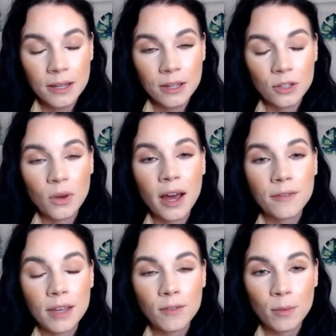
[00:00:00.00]
You
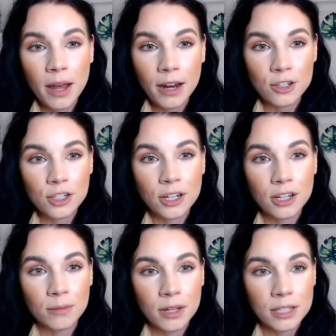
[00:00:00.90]
have to have your packaging
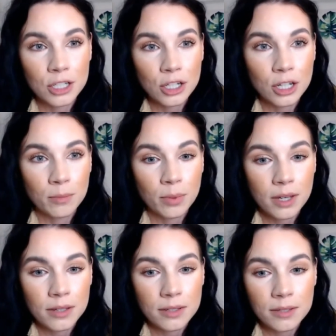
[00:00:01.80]
and messaging in
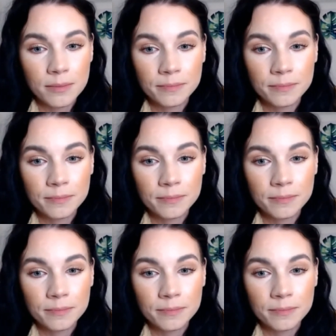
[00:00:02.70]
place.